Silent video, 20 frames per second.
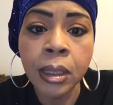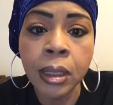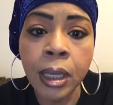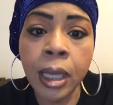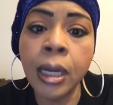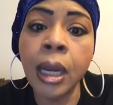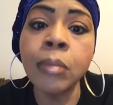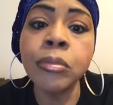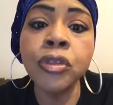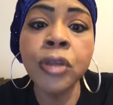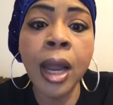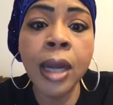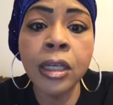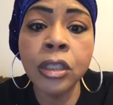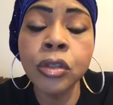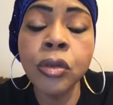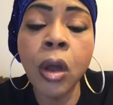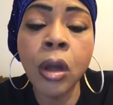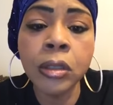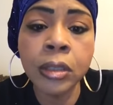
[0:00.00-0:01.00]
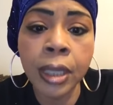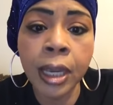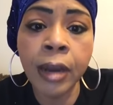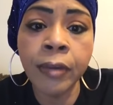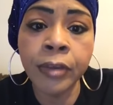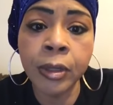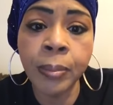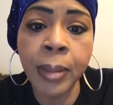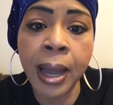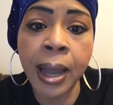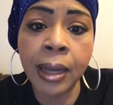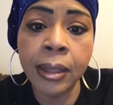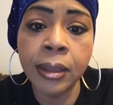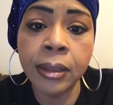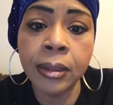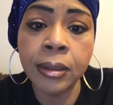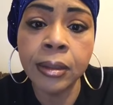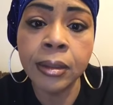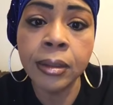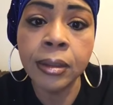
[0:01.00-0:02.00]
And I'm trying to talk to everybody.
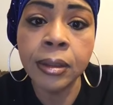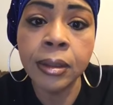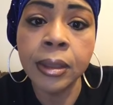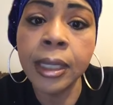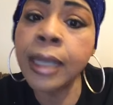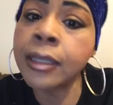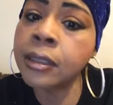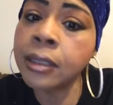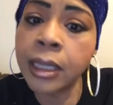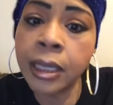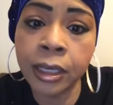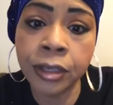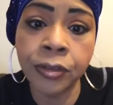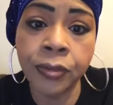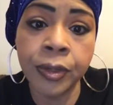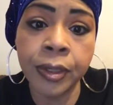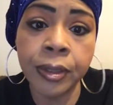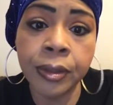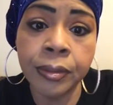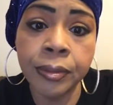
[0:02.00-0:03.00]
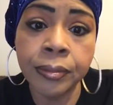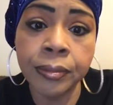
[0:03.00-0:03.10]
That's ignorant.